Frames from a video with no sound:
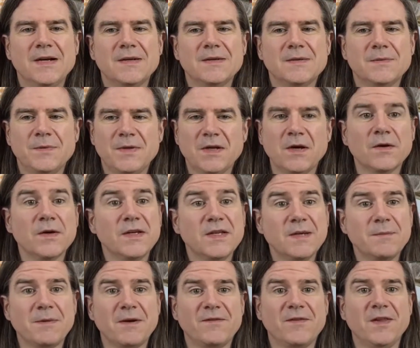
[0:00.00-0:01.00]
We already
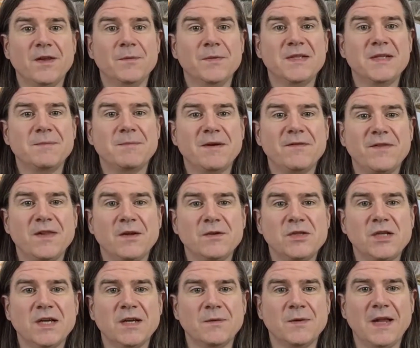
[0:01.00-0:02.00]
did Buffalo. We did buffalo
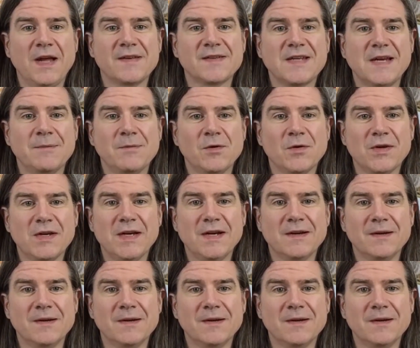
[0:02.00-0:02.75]
chicken last time you were here.